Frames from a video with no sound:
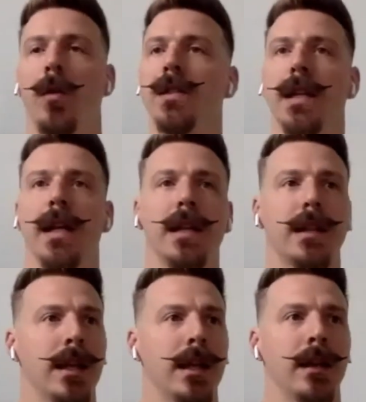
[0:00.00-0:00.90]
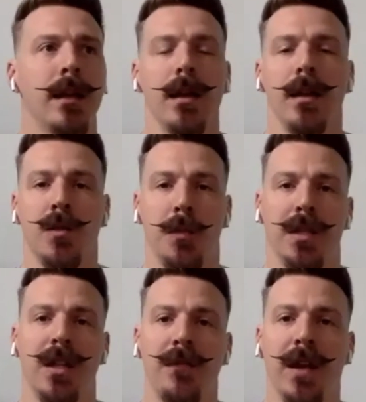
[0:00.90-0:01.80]
It wasn't anything
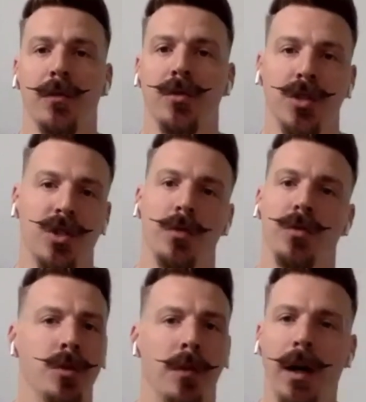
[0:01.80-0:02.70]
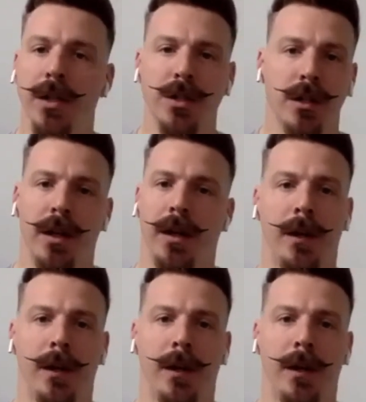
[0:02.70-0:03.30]
specific. It was too much.